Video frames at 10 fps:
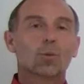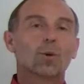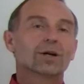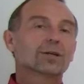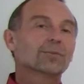
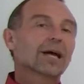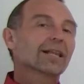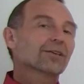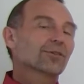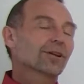Welcome to
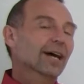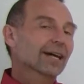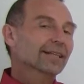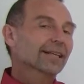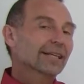our lecture
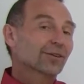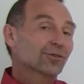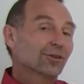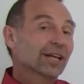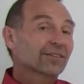online, and
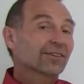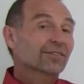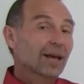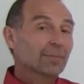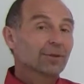here's our next
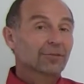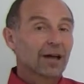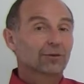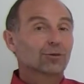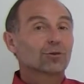example of
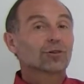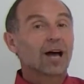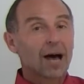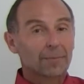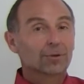how to use
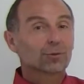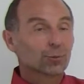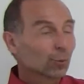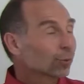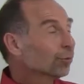
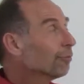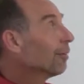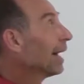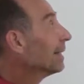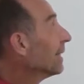L'Hôpital's rule to
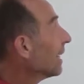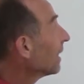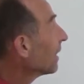find the